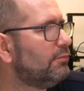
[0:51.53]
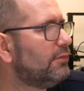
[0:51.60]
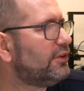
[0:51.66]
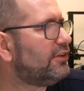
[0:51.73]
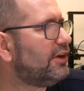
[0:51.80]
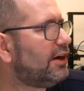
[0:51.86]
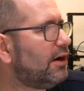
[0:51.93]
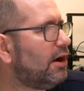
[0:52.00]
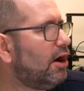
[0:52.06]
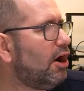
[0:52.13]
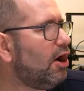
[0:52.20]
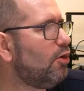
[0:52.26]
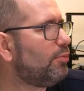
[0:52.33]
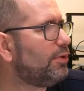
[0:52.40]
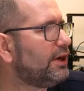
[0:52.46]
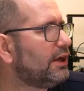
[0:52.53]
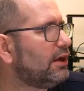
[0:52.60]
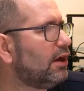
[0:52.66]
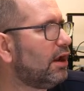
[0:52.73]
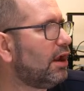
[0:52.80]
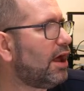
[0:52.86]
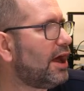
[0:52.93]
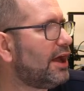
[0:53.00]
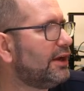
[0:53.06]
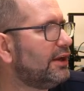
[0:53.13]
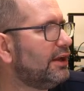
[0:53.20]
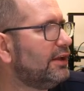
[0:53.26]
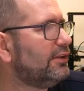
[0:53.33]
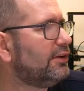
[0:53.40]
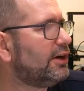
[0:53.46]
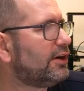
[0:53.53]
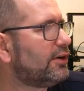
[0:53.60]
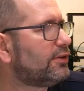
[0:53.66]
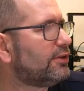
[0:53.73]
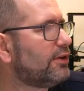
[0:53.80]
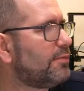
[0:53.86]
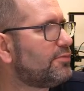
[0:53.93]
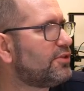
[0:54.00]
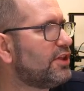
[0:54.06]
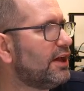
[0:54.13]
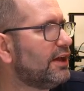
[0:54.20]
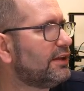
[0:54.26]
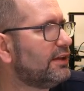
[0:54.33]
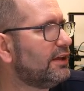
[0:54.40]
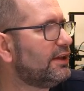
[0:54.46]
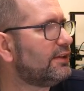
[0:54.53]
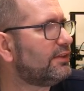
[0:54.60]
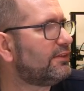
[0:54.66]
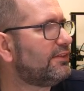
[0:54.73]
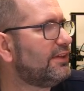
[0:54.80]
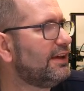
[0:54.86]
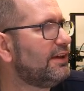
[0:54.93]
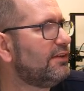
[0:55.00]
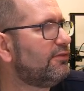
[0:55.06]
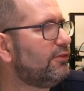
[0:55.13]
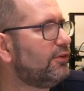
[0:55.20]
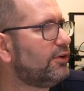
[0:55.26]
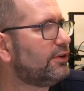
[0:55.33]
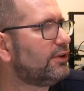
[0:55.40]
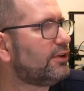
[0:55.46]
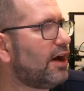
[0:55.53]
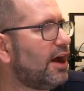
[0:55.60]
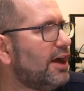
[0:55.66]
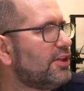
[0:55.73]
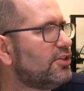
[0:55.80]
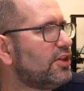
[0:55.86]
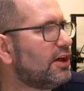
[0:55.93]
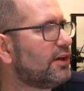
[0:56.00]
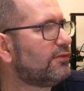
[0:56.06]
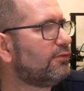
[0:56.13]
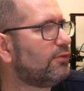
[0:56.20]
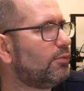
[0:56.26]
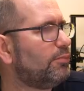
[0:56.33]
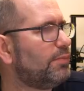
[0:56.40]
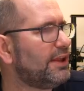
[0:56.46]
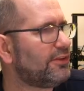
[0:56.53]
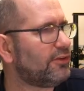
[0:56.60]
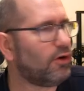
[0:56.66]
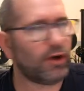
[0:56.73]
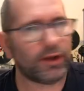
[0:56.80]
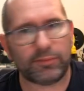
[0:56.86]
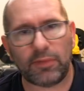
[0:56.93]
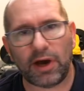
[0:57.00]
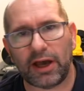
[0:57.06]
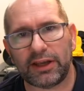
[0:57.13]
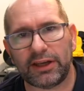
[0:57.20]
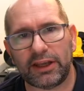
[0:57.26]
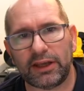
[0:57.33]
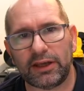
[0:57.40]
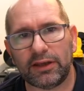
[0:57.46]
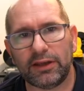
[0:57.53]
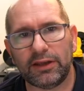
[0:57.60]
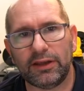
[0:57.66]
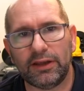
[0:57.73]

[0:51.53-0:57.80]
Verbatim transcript: But their opening line in their subject is Thingiverse is hijacked for Bitcoin mining.